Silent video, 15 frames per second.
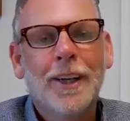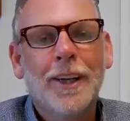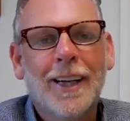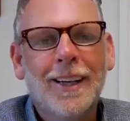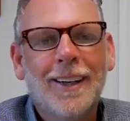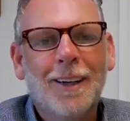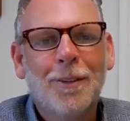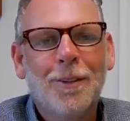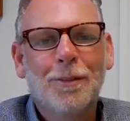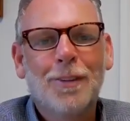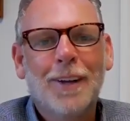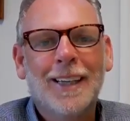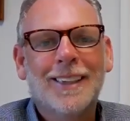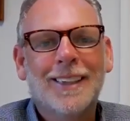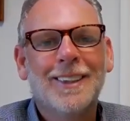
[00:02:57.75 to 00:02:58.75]
And I love the
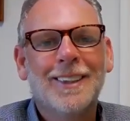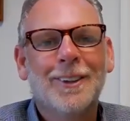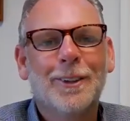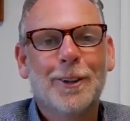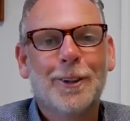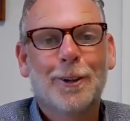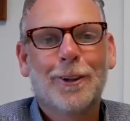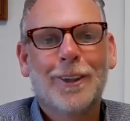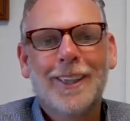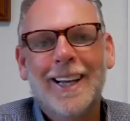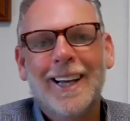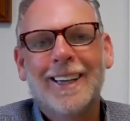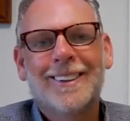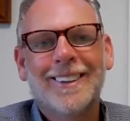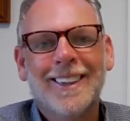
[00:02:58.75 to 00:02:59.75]
fact that your degree
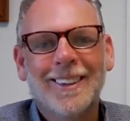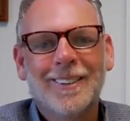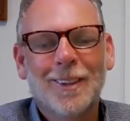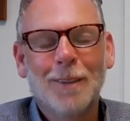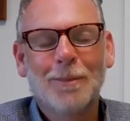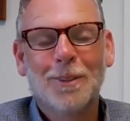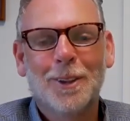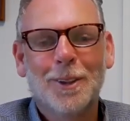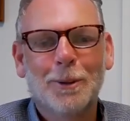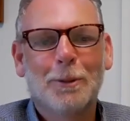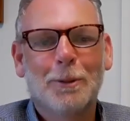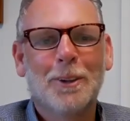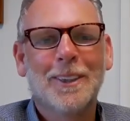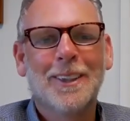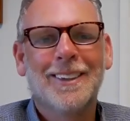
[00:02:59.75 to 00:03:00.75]
actually has something to do
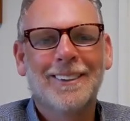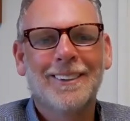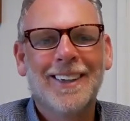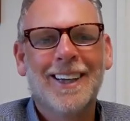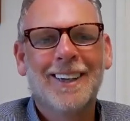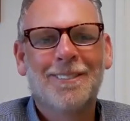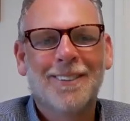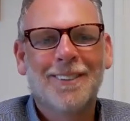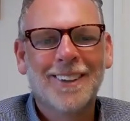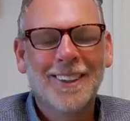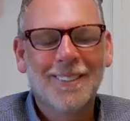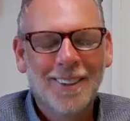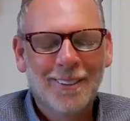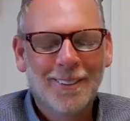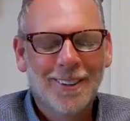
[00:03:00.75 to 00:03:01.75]
with what you do now for a
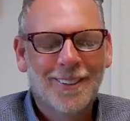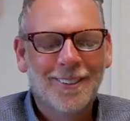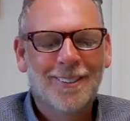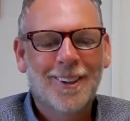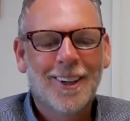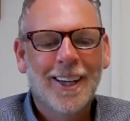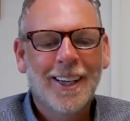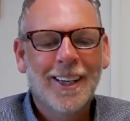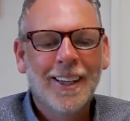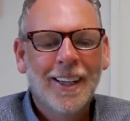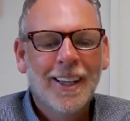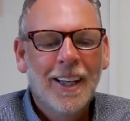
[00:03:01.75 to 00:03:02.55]
living, which is great.